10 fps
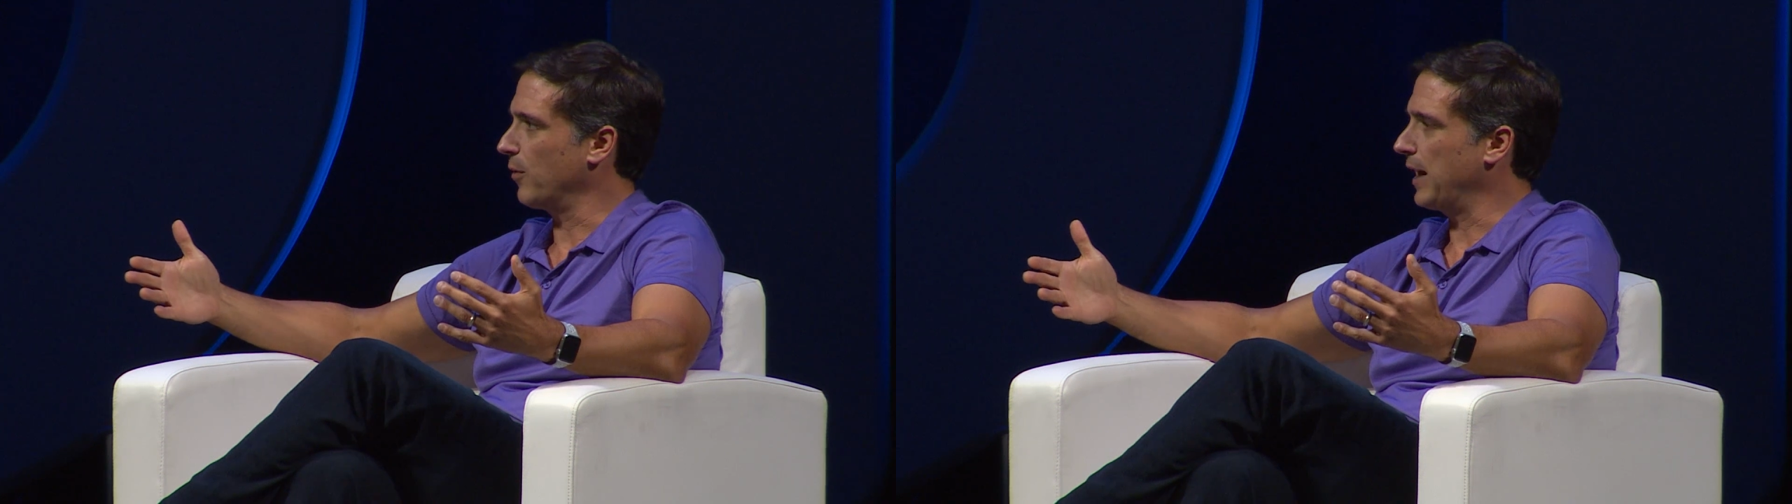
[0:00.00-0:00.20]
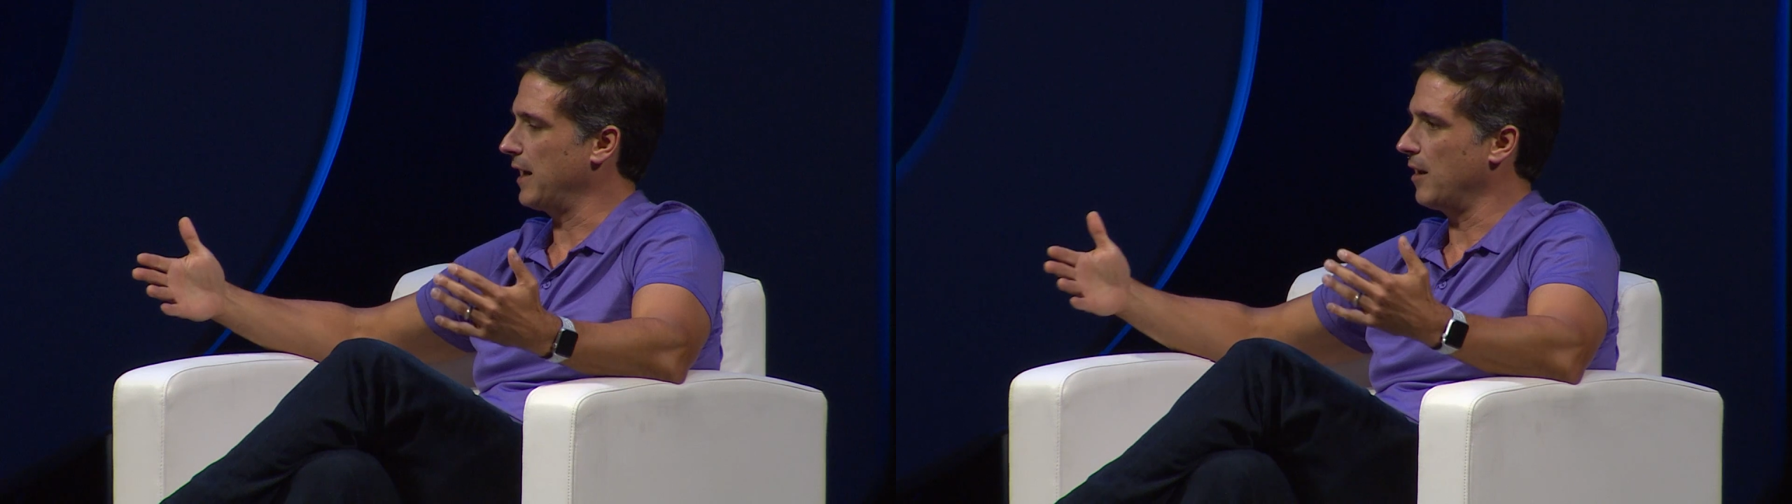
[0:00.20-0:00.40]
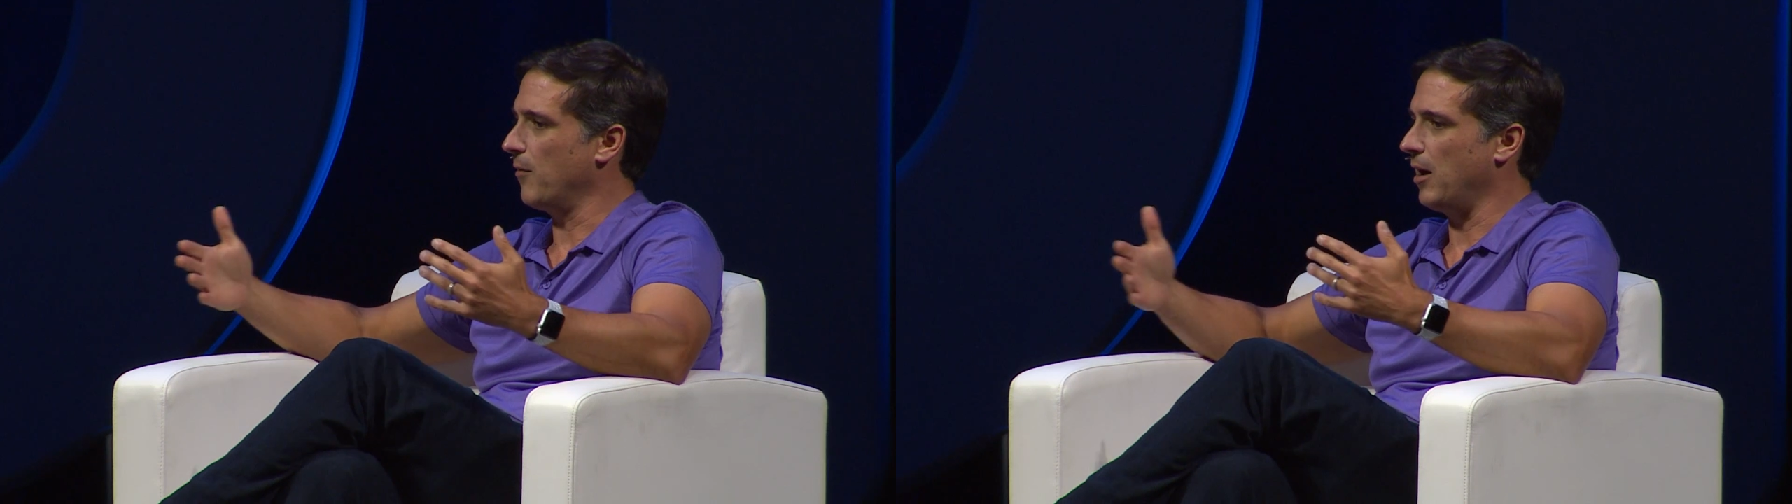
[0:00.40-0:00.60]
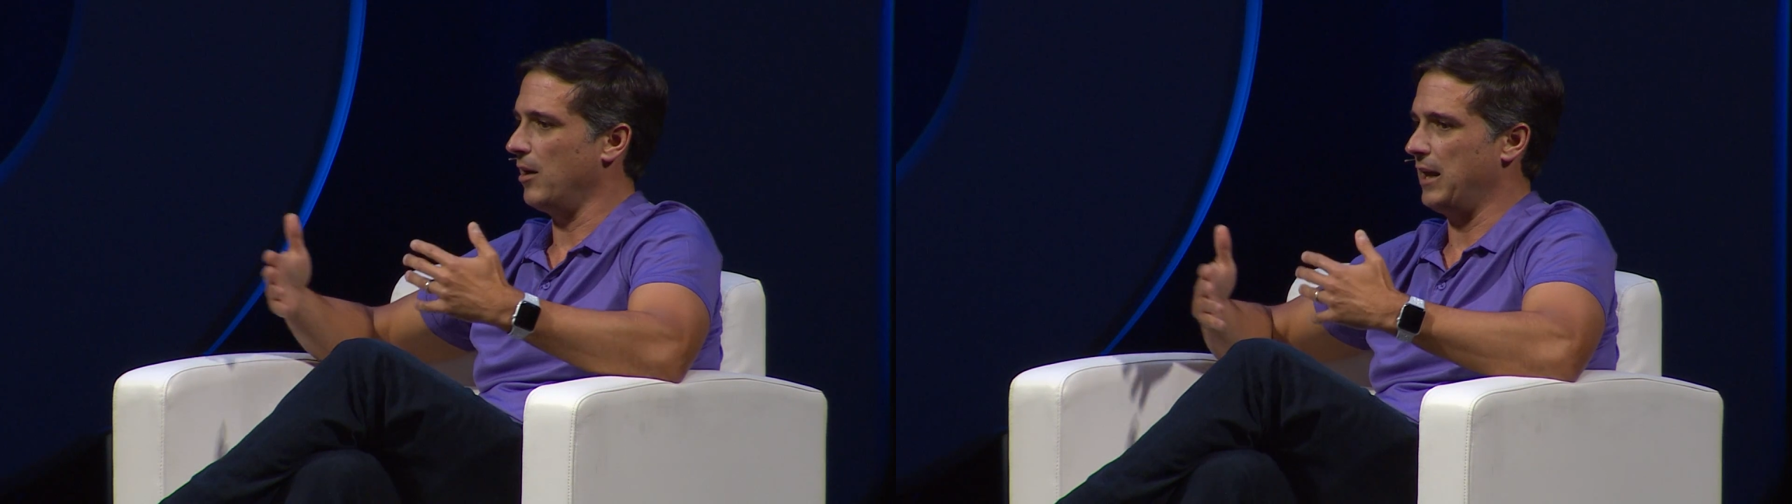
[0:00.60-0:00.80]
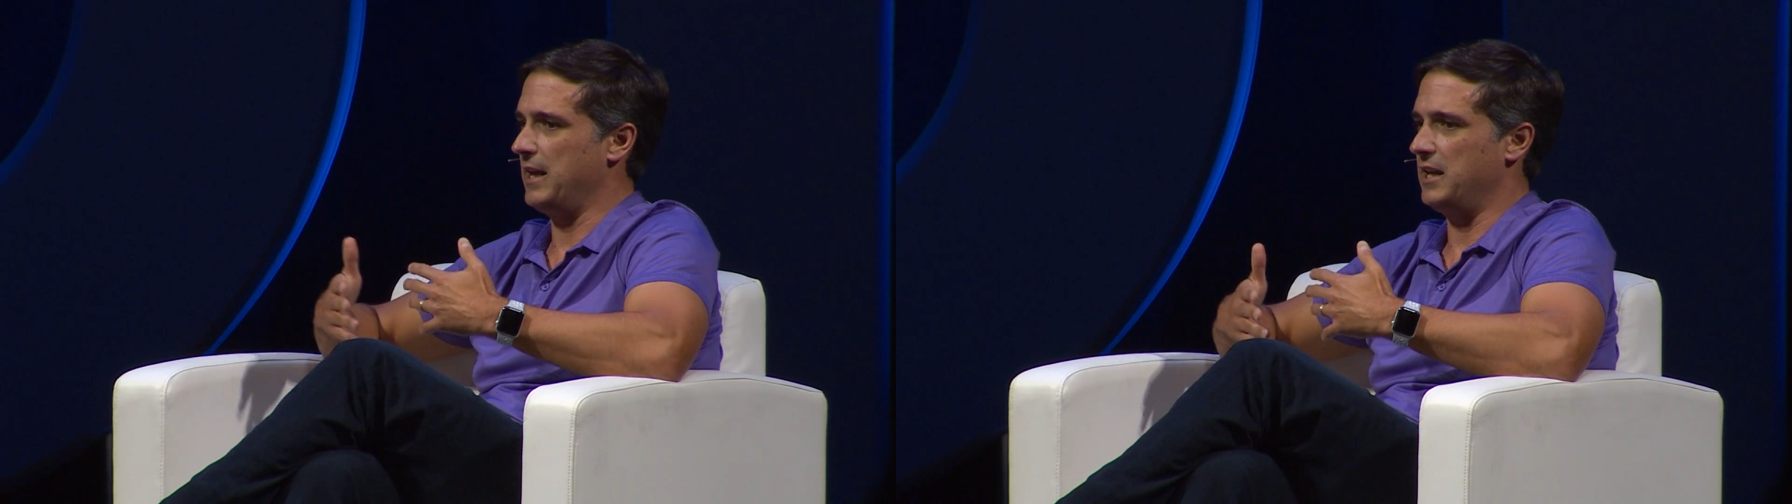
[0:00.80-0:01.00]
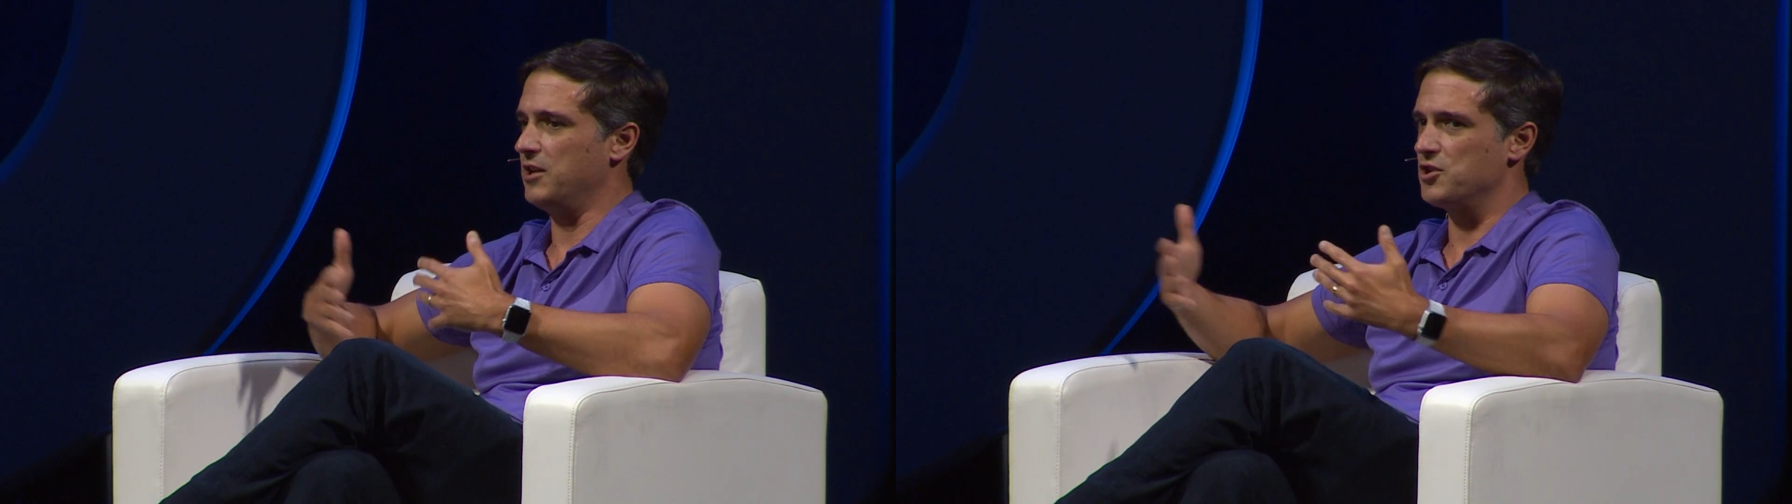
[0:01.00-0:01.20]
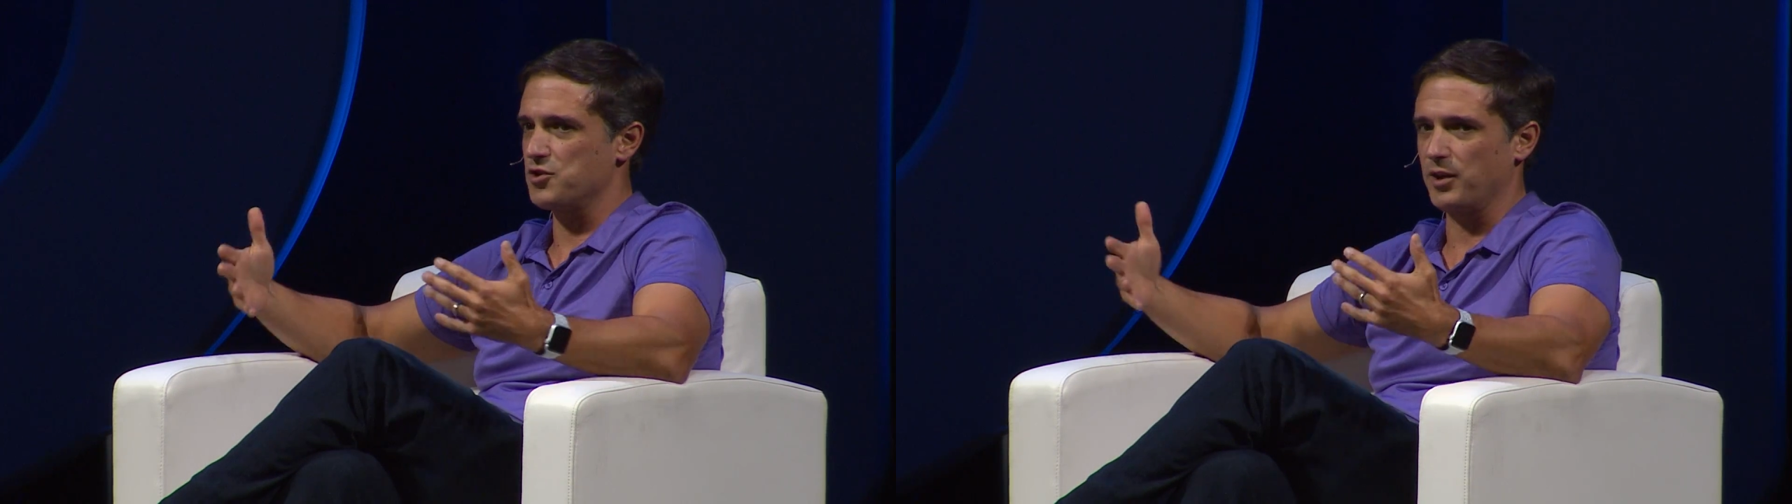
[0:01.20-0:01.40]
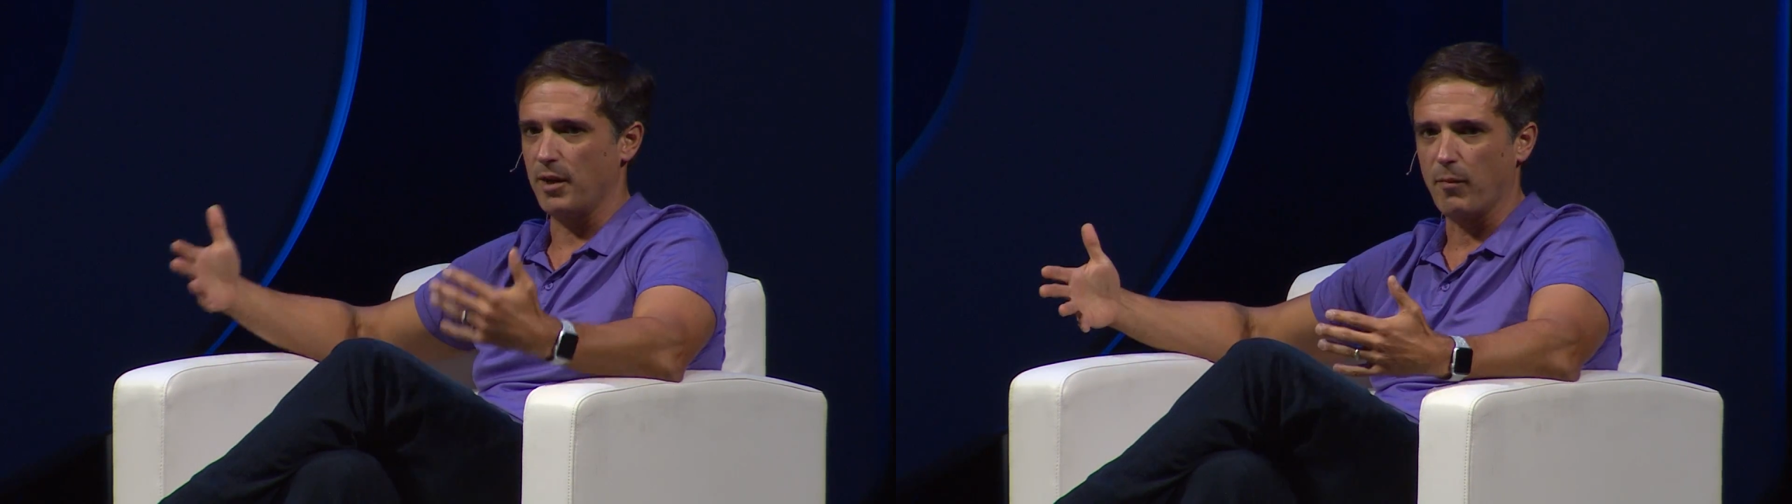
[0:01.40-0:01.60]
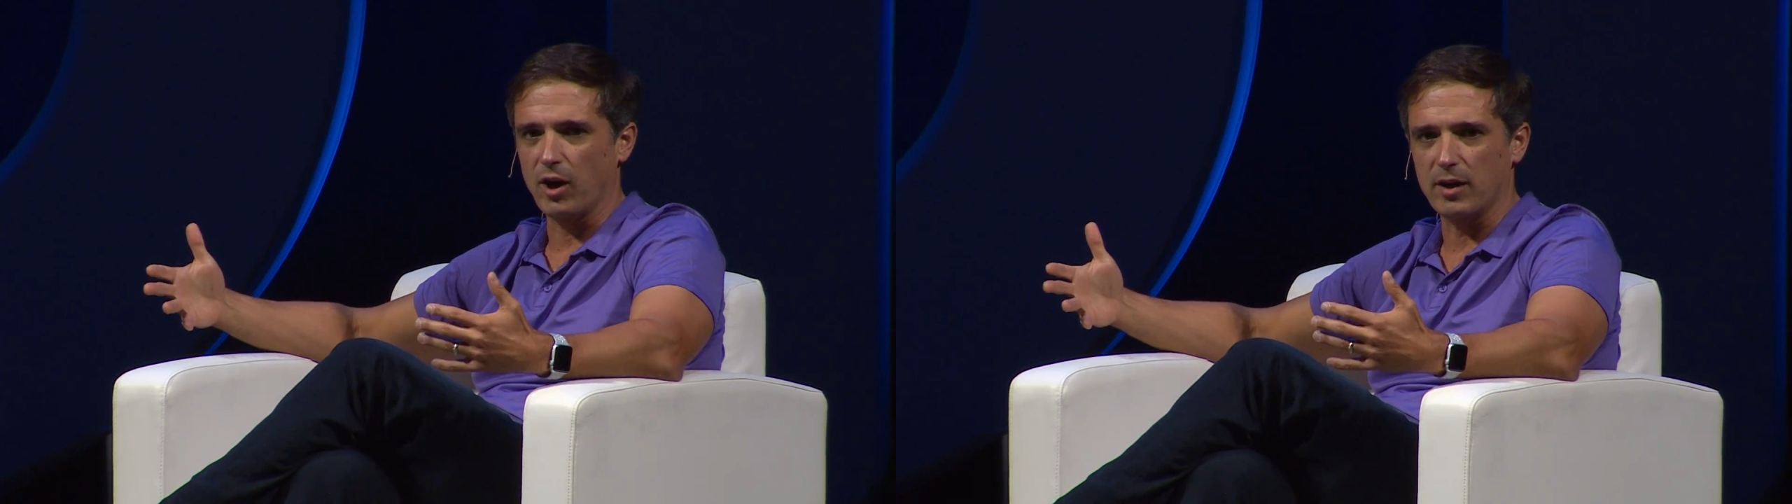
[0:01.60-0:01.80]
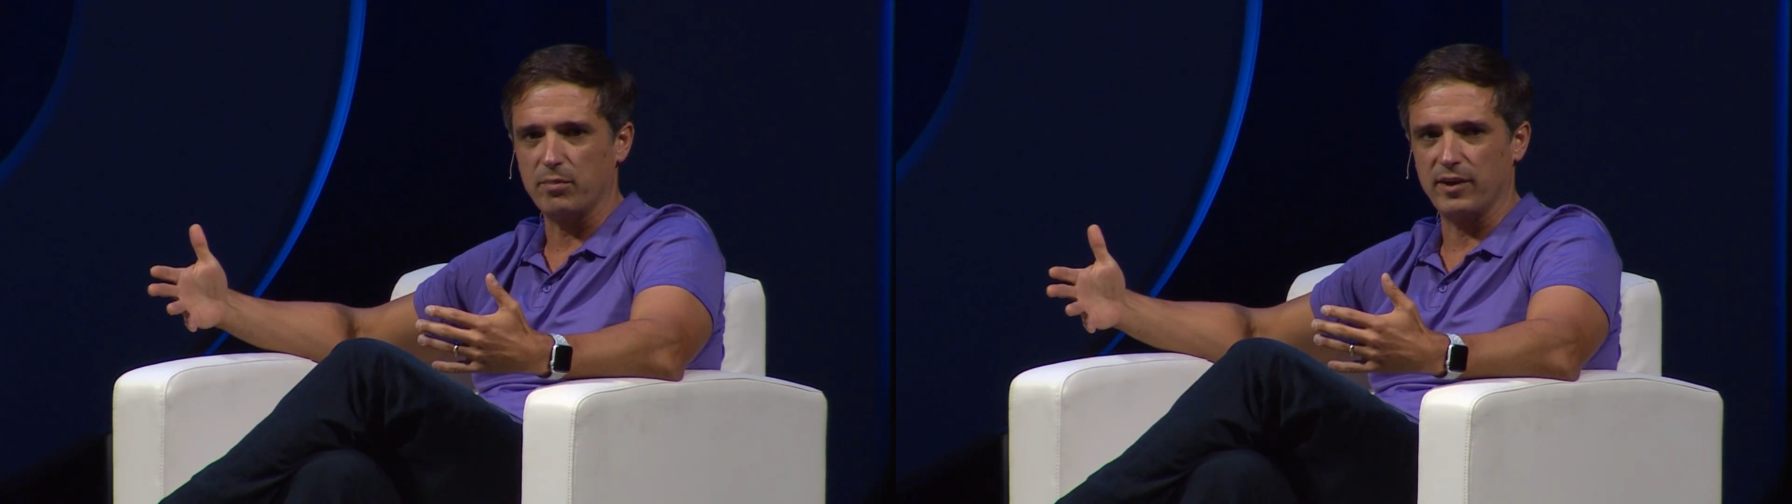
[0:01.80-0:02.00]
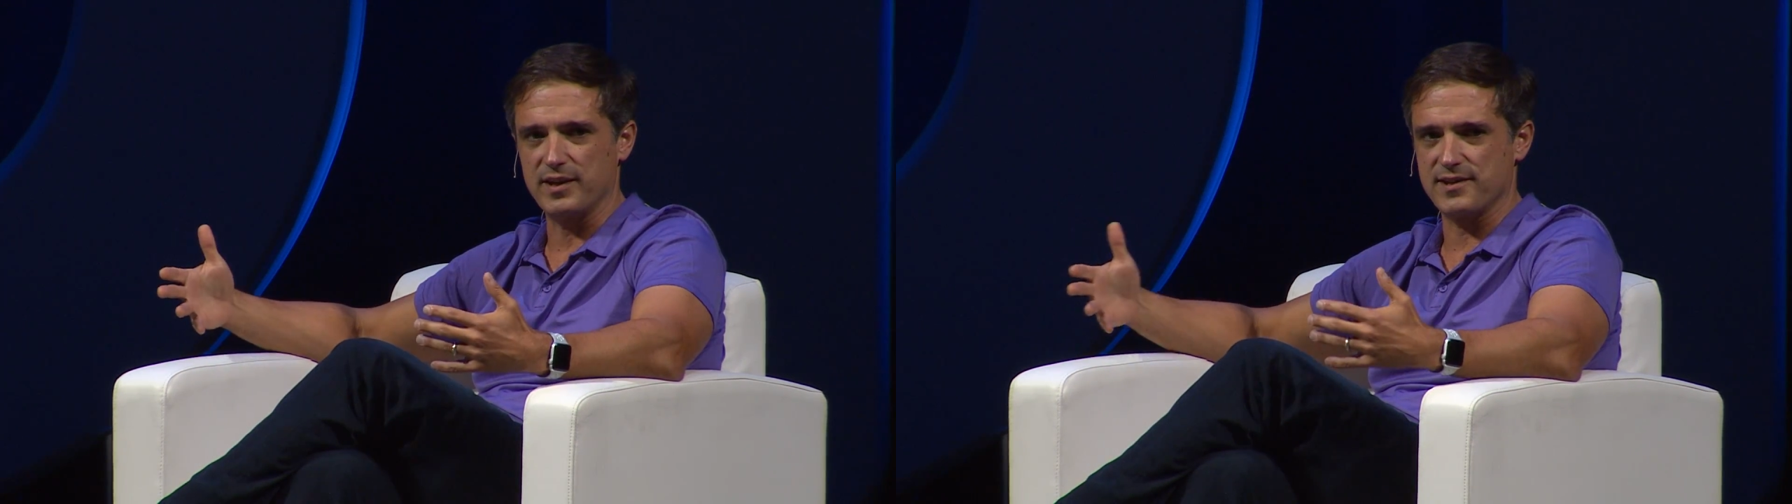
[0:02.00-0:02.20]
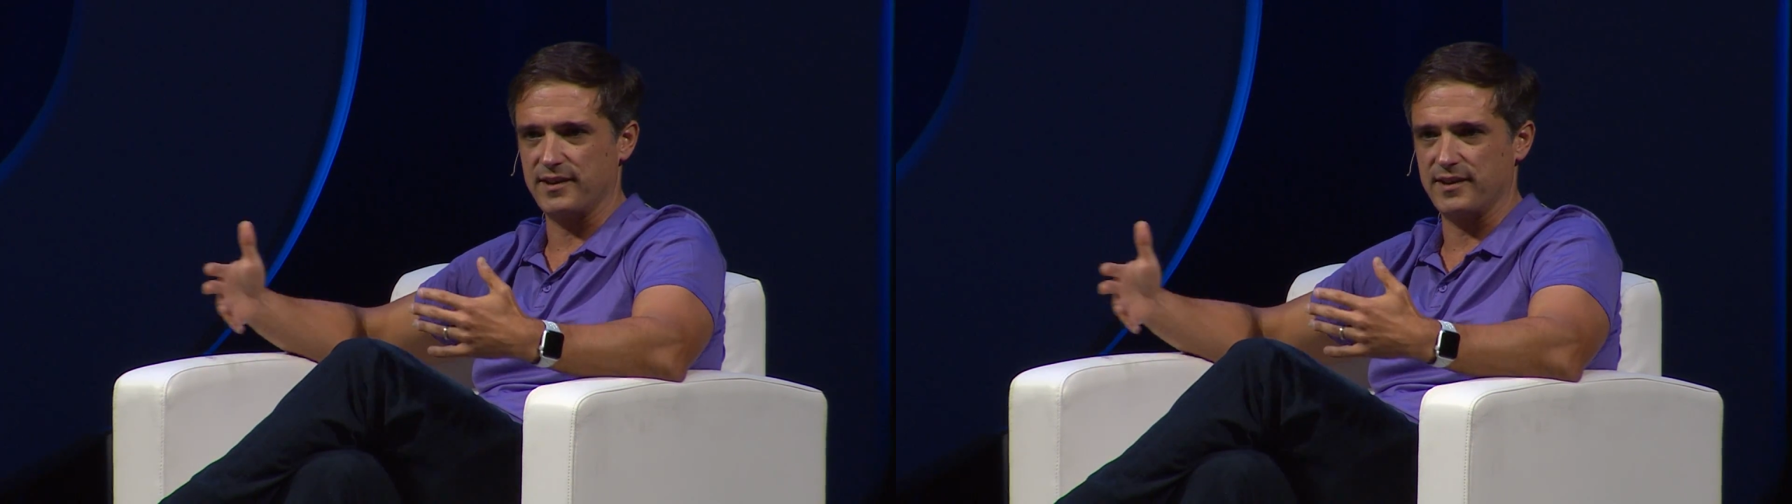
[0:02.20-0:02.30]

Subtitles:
right, an industry and a marketplace